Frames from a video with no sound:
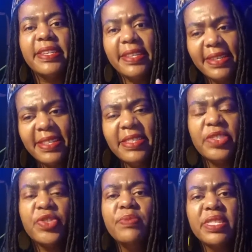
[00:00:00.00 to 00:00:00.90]
in the
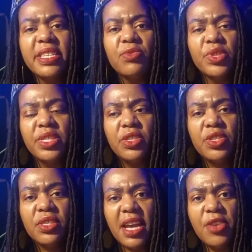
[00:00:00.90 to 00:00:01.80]
dream state with this
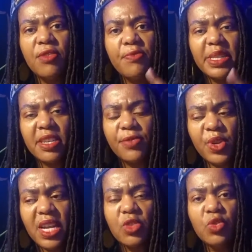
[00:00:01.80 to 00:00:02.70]
kind of
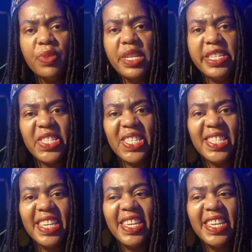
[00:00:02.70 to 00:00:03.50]
metaphorical humiliation,